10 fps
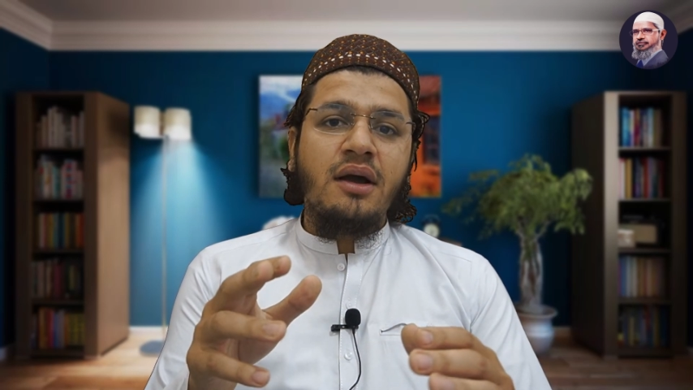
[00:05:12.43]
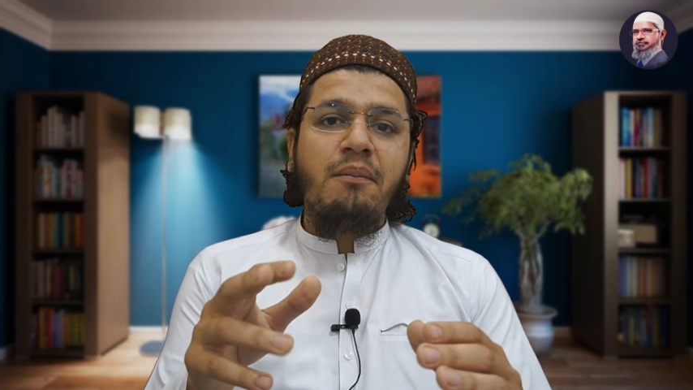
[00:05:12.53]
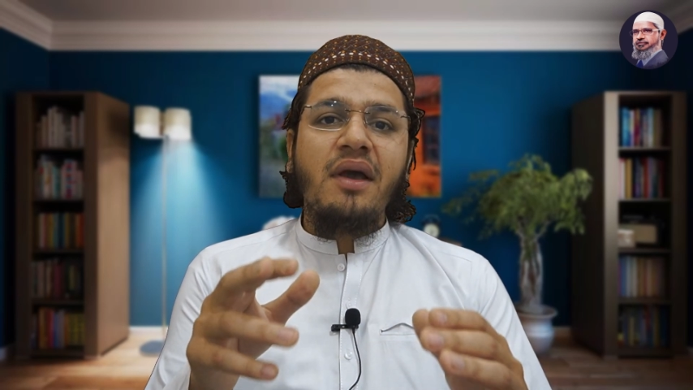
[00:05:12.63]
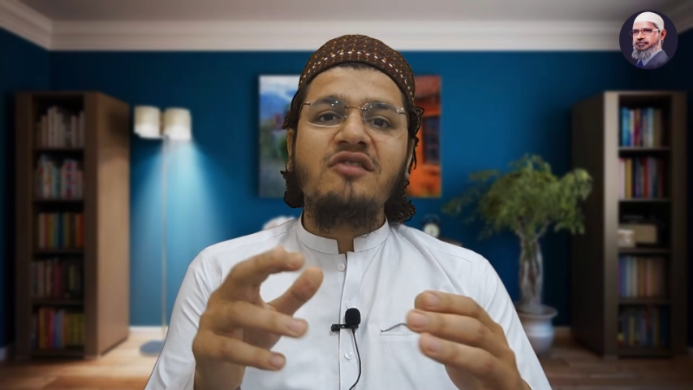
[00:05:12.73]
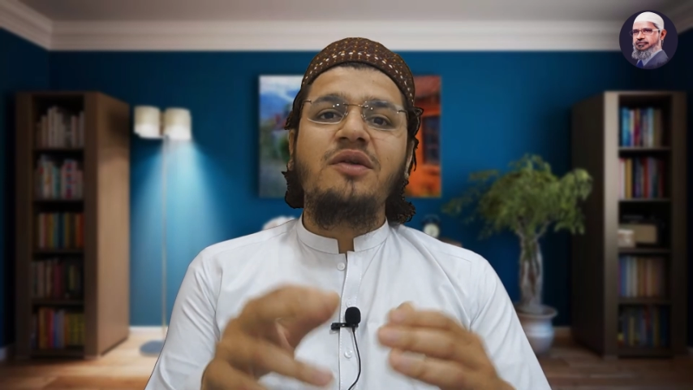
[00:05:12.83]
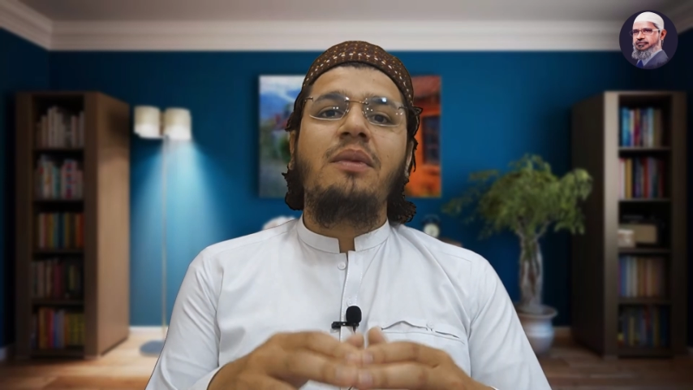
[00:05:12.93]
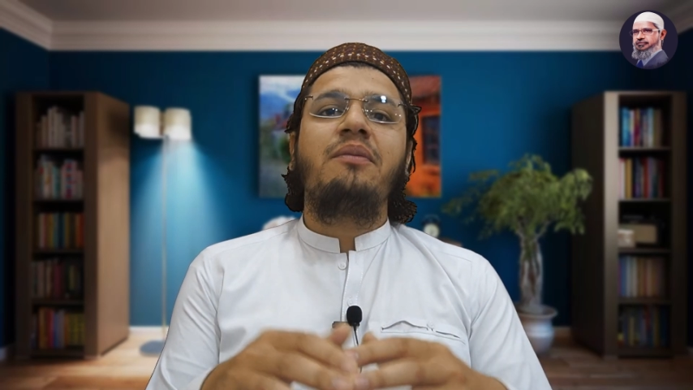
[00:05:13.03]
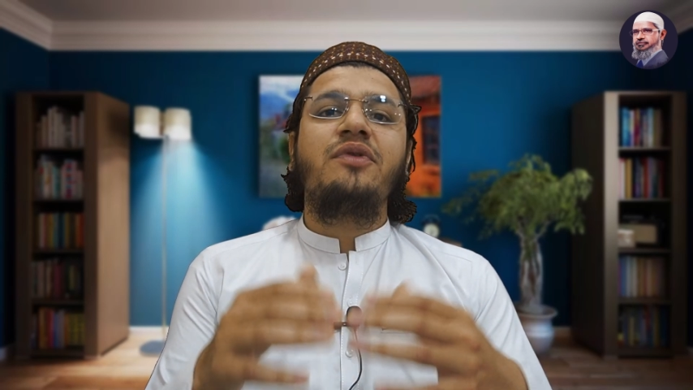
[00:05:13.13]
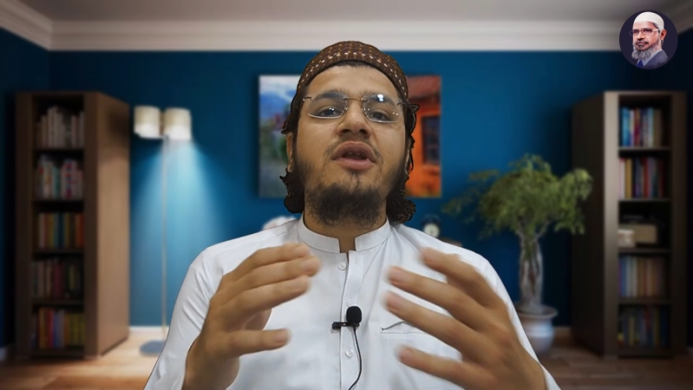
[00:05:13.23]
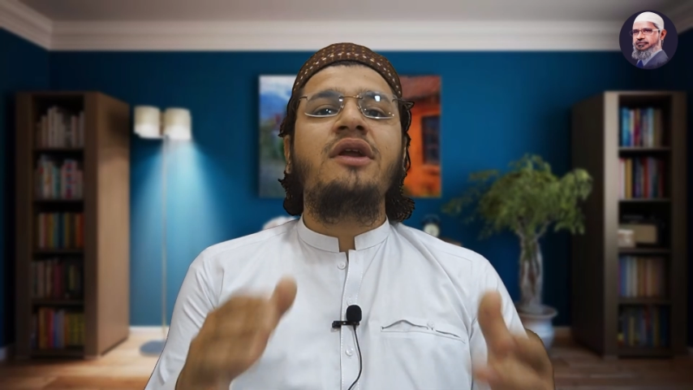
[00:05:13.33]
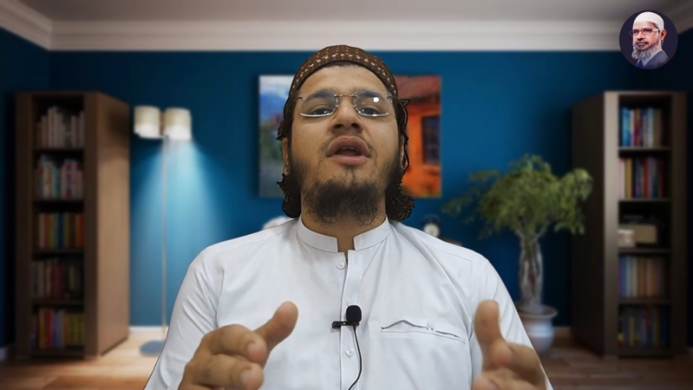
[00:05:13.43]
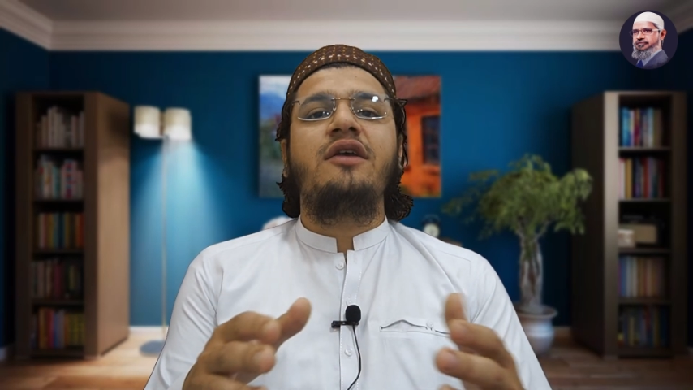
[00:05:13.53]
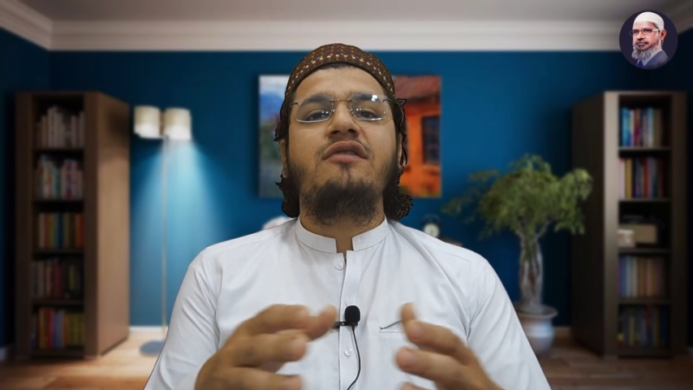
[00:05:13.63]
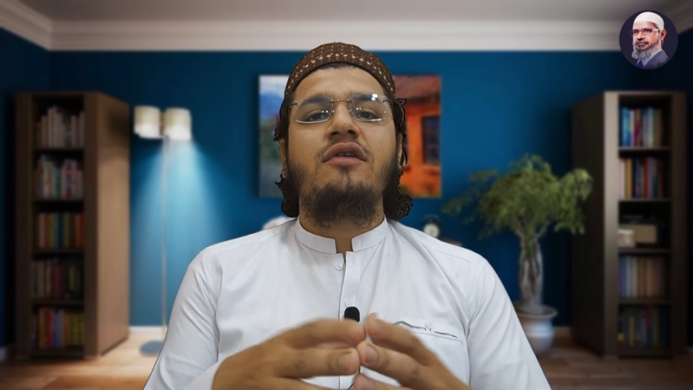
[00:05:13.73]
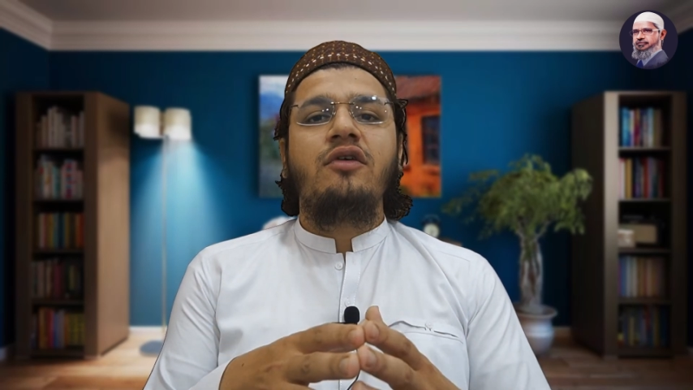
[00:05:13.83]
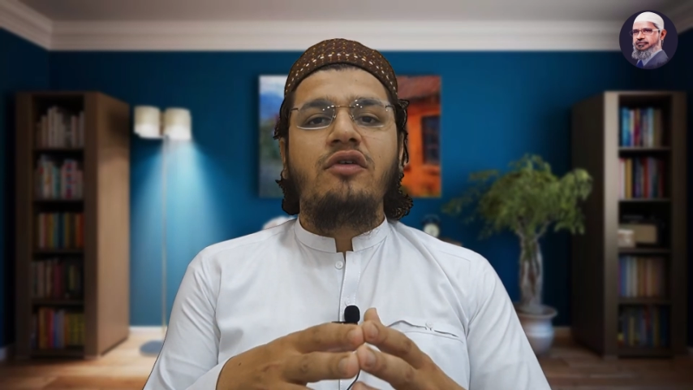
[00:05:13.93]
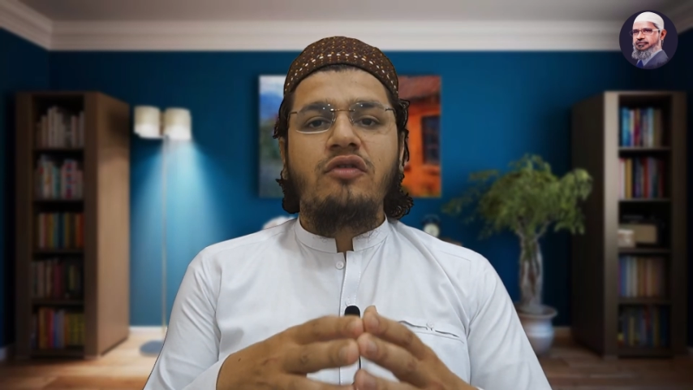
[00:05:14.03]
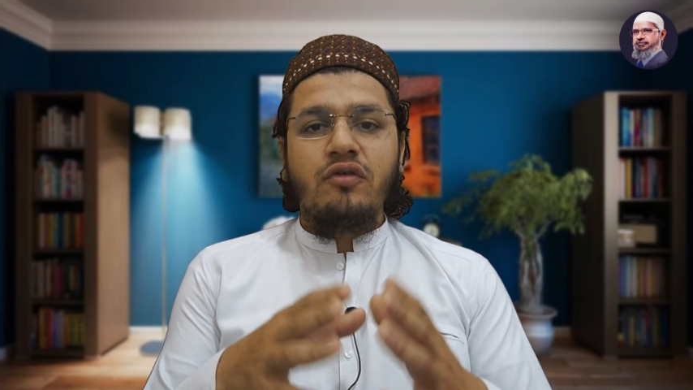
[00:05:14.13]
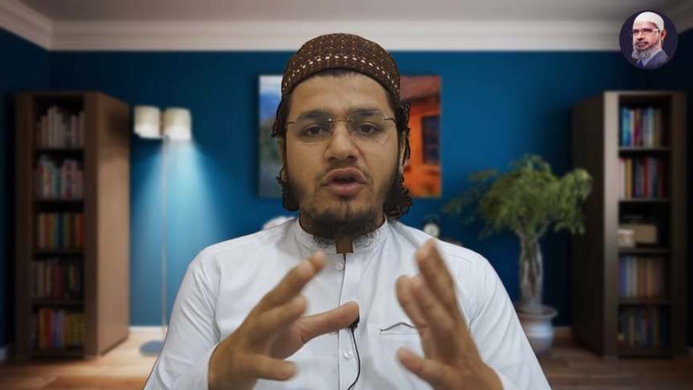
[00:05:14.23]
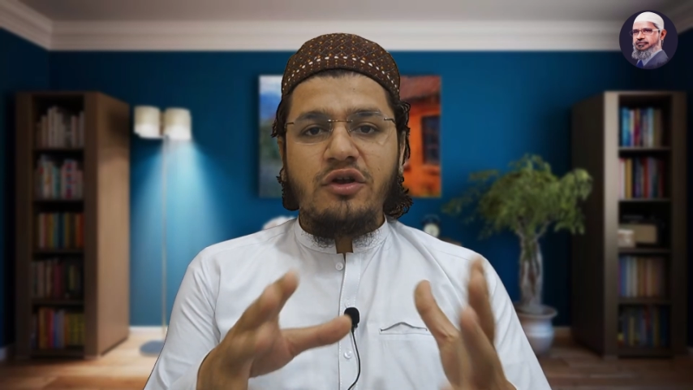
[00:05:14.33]
maximum 3 days,
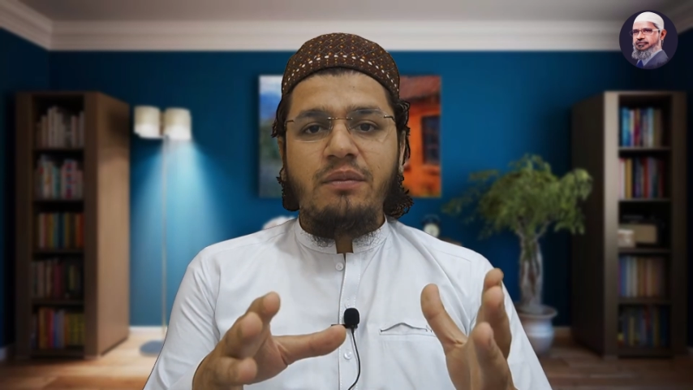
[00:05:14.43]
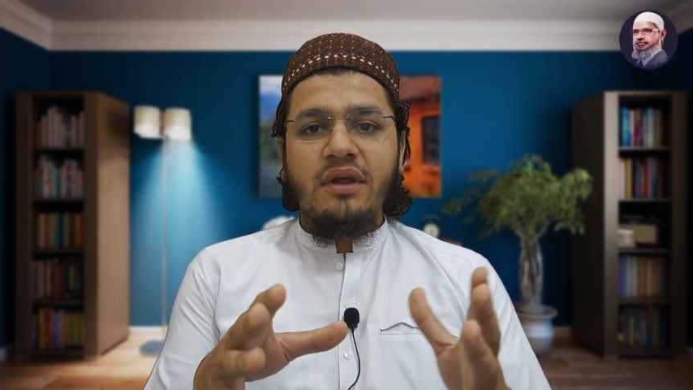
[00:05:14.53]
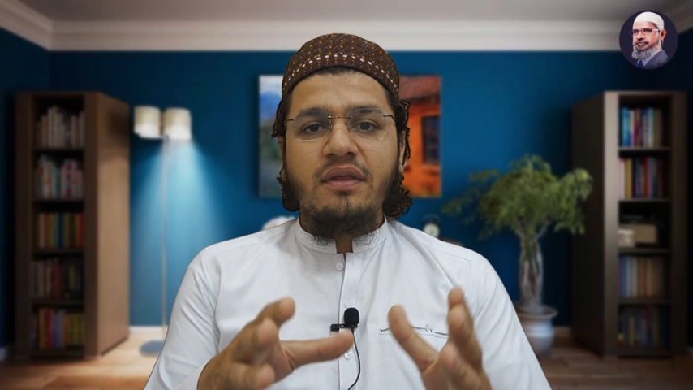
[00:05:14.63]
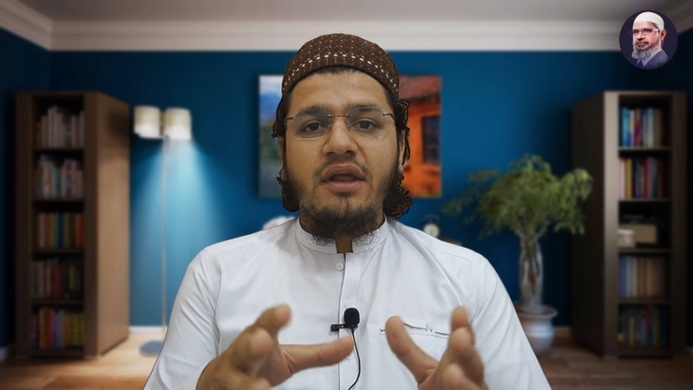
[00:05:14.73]
so it means